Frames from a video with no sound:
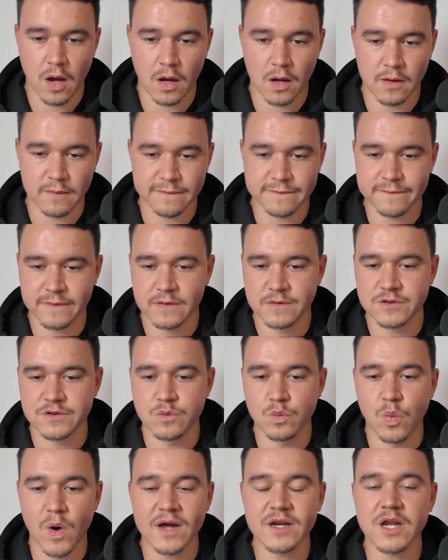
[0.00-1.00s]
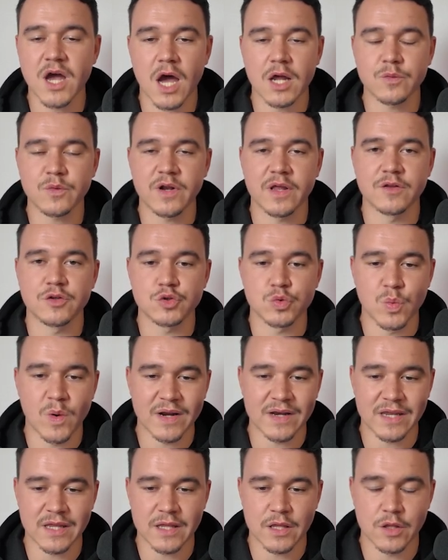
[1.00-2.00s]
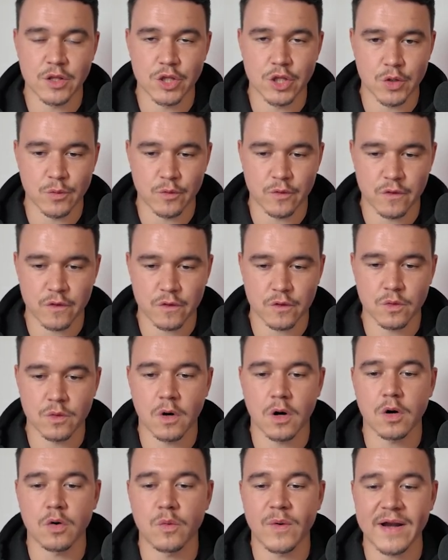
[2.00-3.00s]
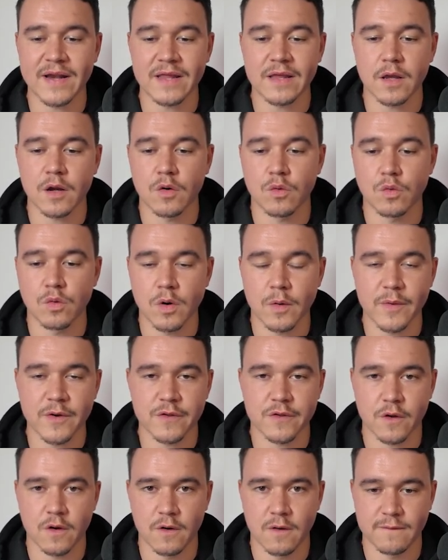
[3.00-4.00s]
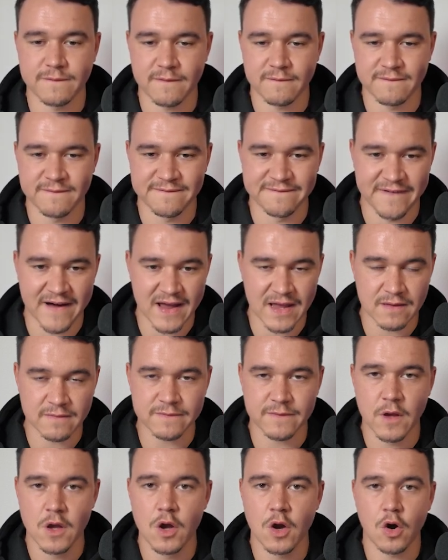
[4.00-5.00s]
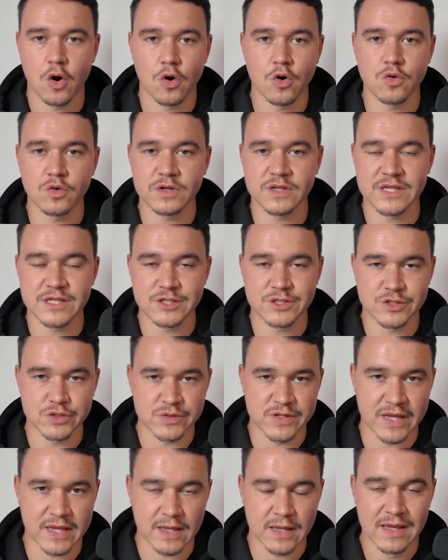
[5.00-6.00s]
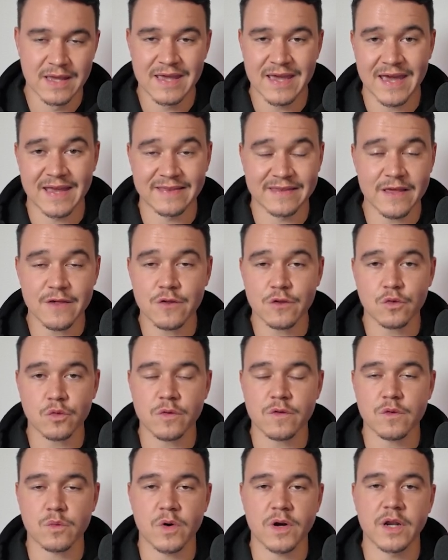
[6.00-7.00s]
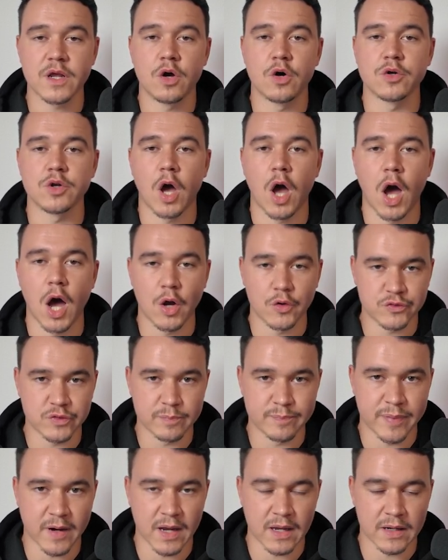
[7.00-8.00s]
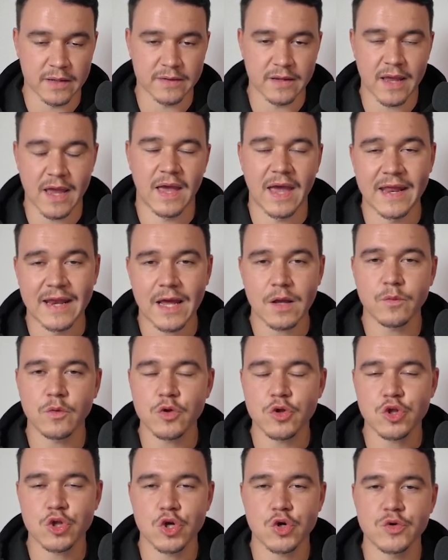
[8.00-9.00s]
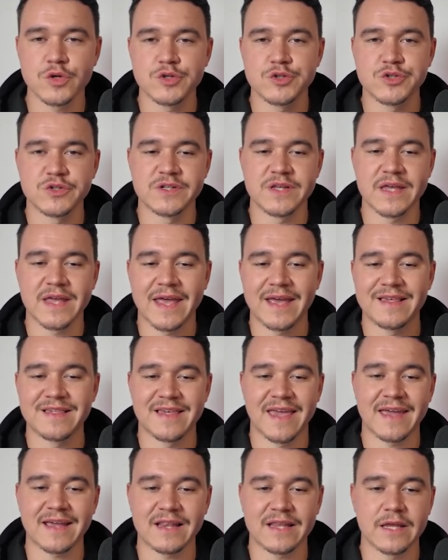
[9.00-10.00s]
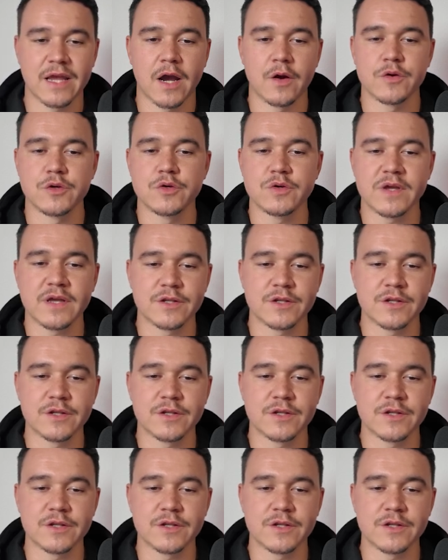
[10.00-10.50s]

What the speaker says: of 120 euros. So already a ROAS of 5 only today. And this store is running on autopilot. And I will show you today exactly how you